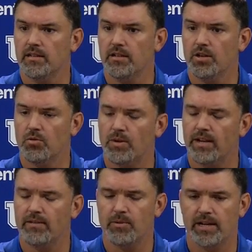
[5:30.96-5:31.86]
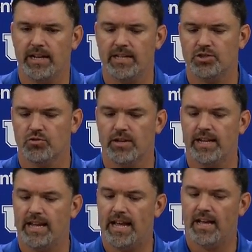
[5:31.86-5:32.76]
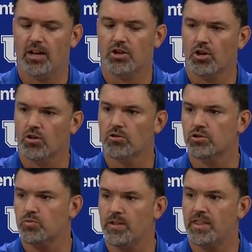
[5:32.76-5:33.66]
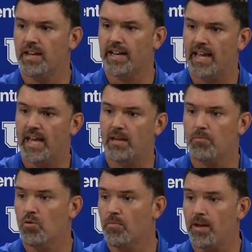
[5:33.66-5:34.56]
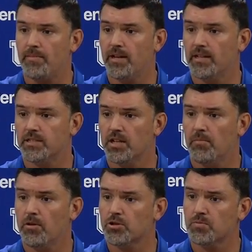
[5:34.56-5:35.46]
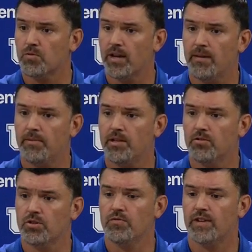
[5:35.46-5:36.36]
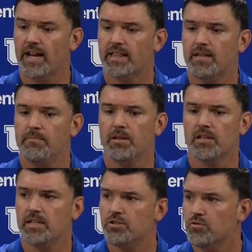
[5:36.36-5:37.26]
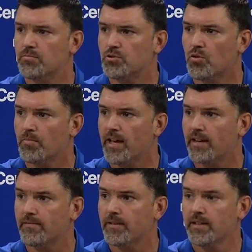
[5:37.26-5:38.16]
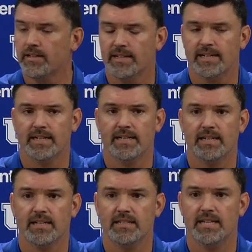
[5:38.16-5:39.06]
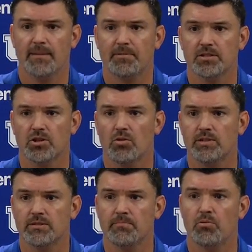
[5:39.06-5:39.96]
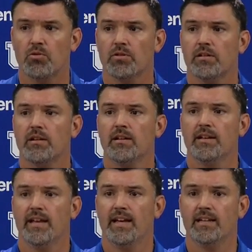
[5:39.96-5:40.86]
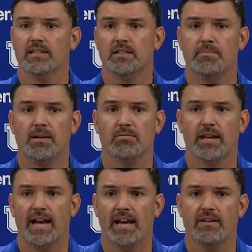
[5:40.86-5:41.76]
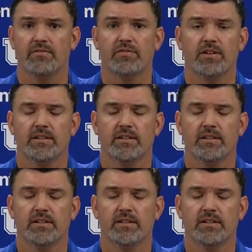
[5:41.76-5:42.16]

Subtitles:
you know, when an injury occurs within a game or maybe it's a multiple game deal, you've got the ability to absorb that. Depth is always important, and to be able to have